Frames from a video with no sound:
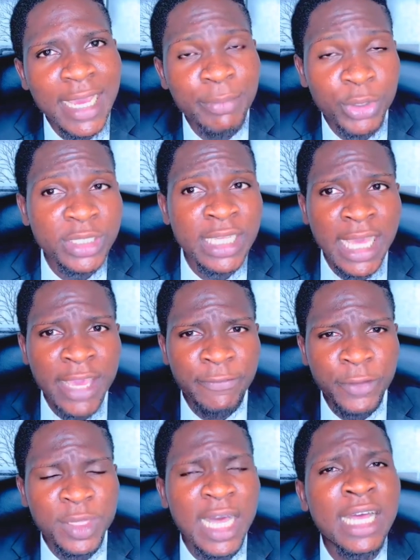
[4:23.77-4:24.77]
because I
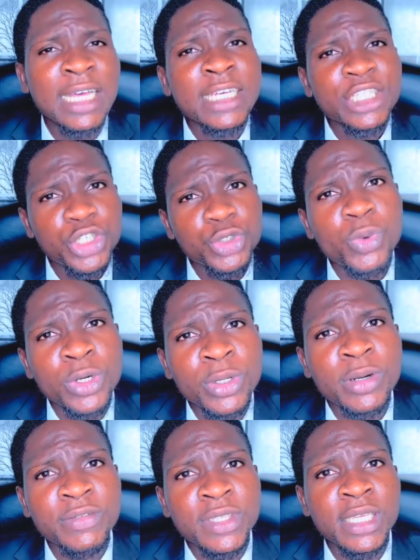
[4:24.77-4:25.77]
feel that she's one
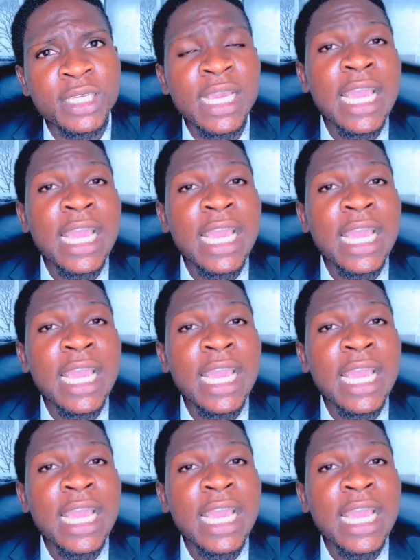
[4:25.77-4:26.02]
of the